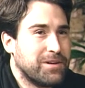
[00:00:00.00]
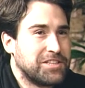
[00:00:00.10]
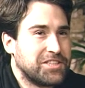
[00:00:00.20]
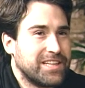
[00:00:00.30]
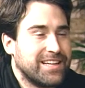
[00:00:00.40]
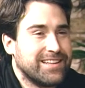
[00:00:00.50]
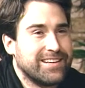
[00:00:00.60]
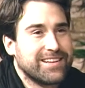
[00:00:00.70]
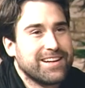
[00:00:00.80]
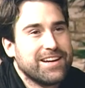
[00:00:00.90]
a big question.
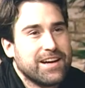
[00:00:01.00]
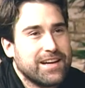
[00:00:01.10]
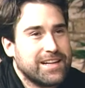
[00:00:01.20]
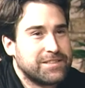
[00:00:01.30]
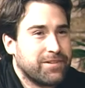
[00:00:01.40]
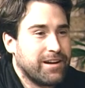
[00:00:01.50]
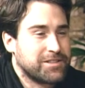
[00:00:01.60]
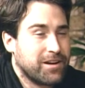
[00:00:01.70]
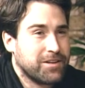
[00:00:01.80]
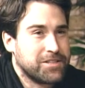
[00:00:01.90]
Like, it's funny. I was
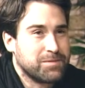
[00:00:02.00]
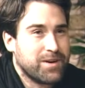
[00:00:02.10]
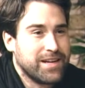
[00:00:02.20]
talking to somebody.